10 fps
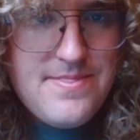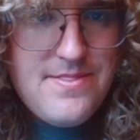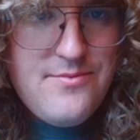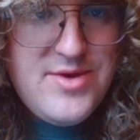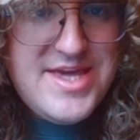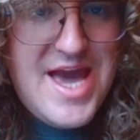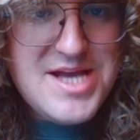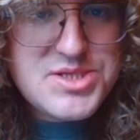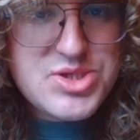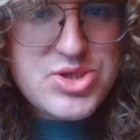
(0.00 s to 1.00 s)
We
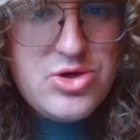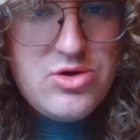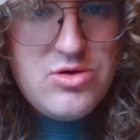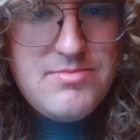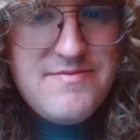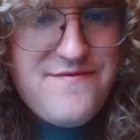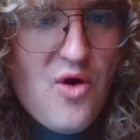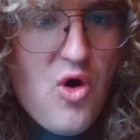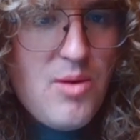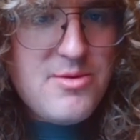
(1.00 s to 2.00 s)
get some
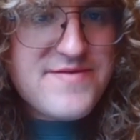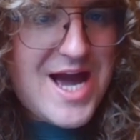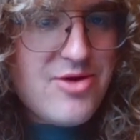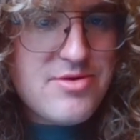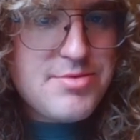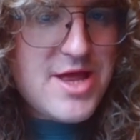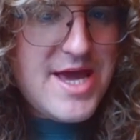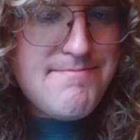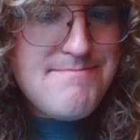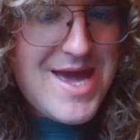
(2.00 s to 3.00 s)
form of
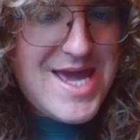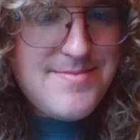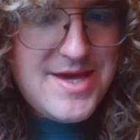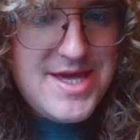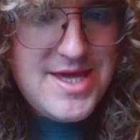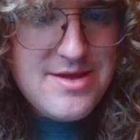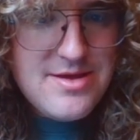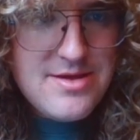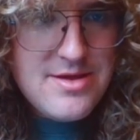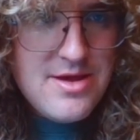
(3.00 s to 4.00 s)
counterplay, maybe.
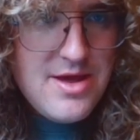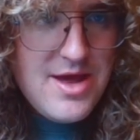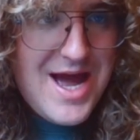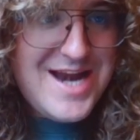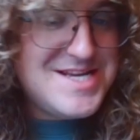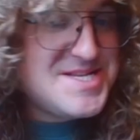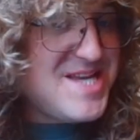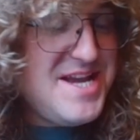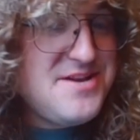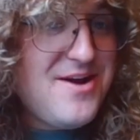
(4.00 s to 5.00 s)
And it's
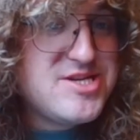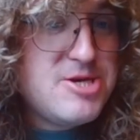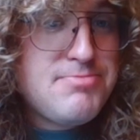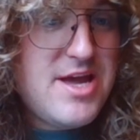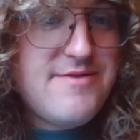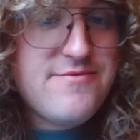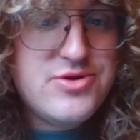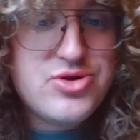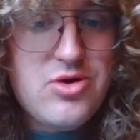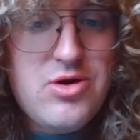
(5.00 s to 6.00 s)
saying you're actually playing for a
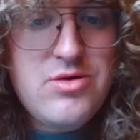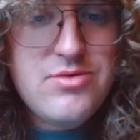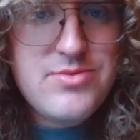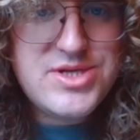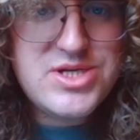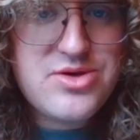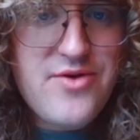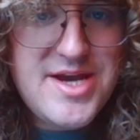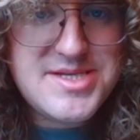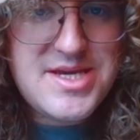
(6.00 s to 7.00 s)
draw, which is
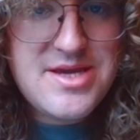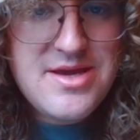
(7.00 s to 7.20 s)
crazy.